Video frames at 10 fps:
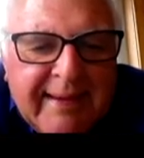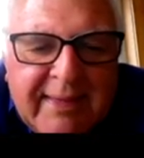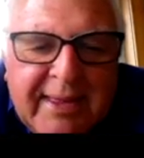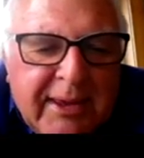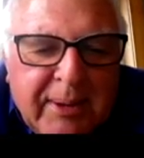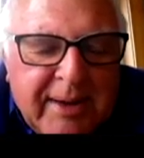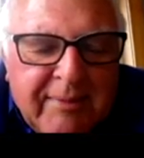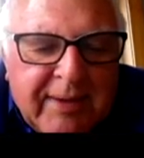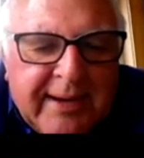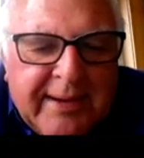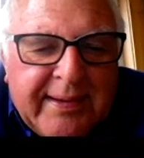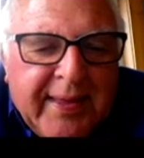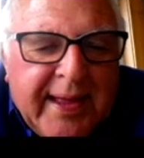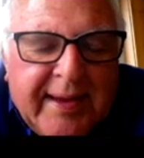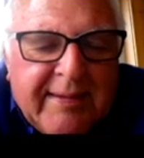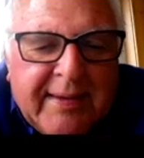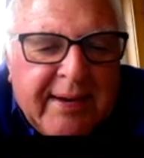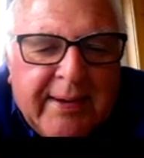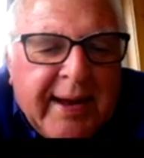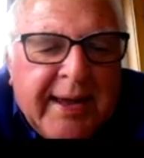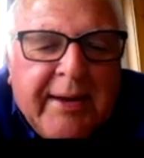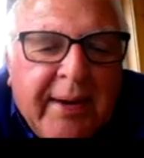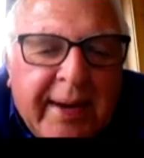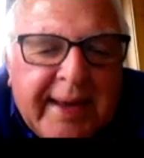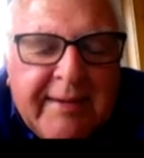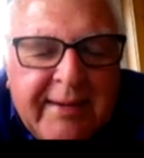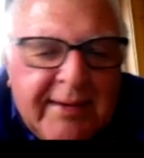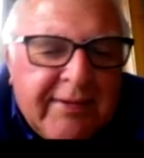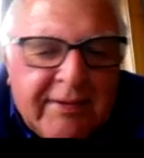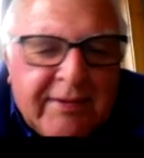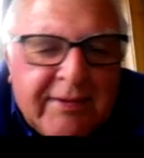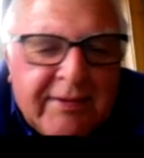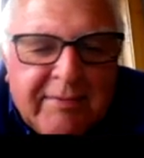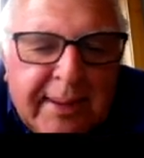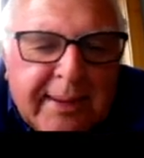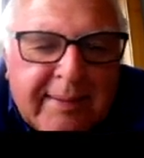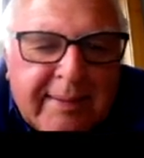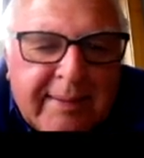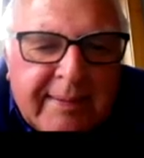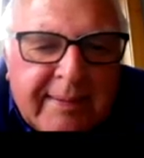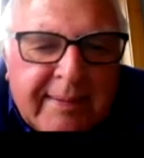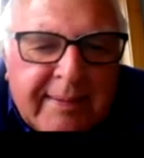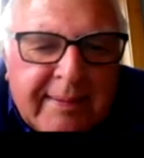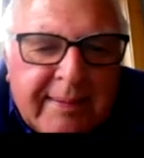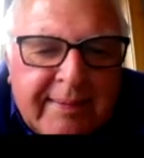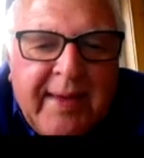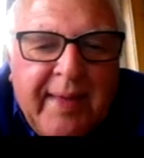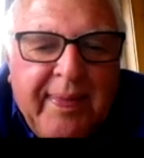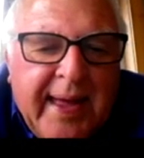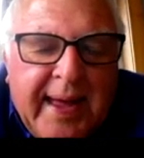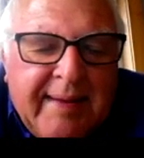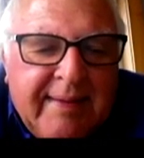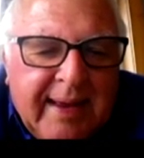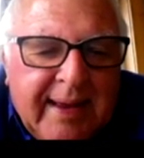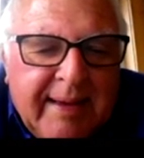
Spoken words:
There you have a cutter. That is our iconic dish of Barbados. Having said that,